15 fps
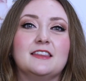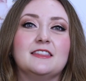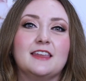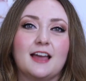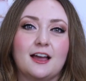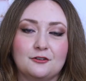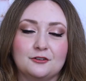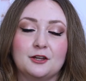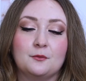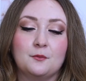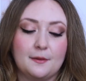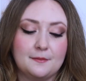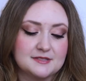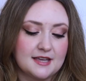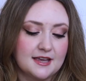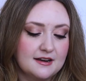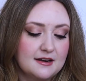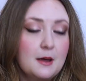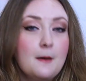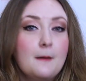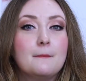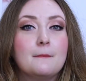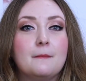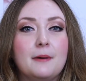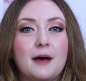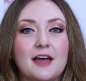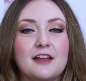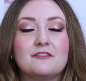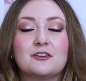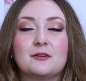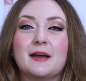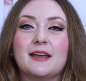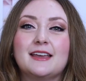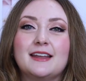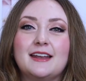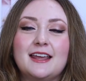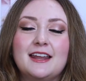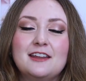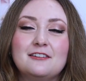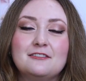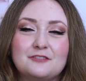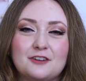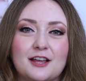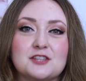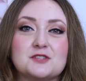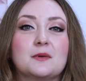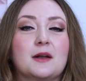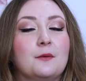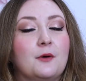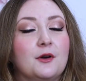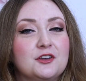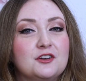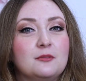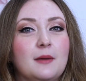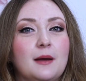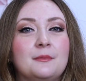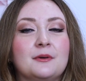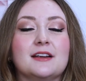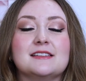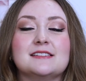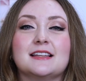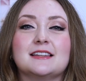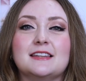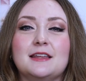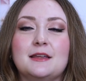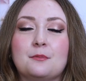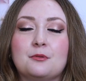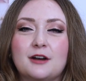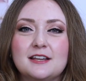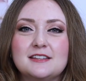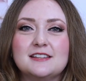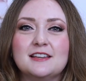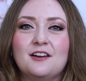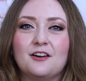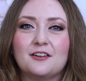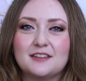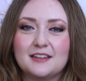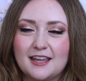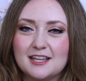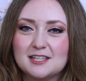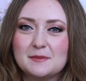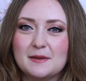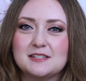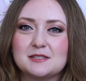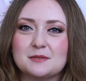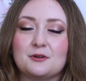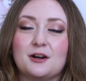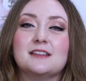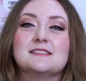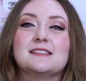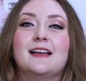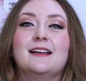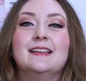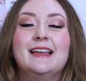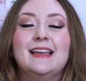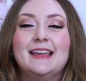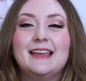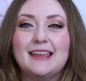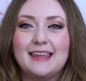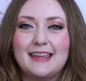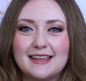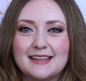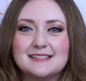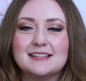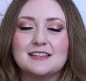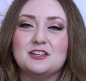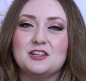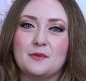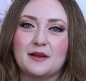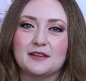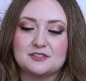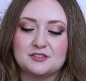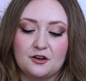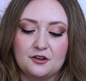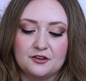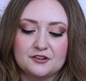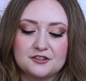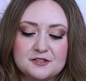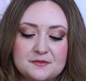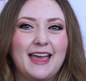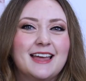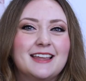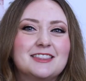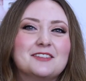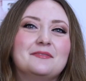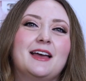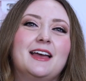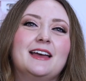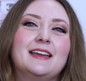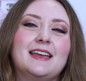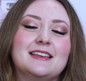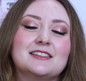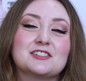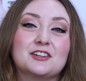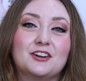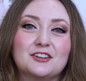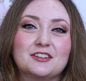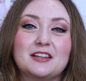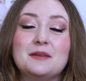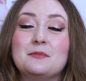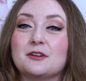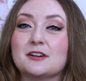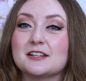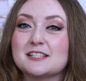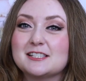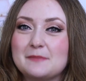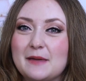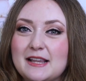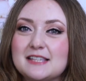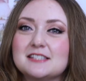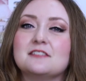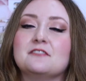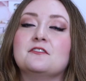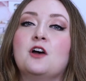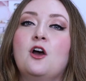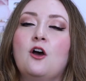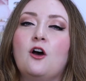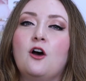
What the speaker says: the outlet website. But for my Canadian friends, what I want you to remember is that the pricing on the Kate Spade Surprise Sale is in US dollars. And the bag is currently more expensive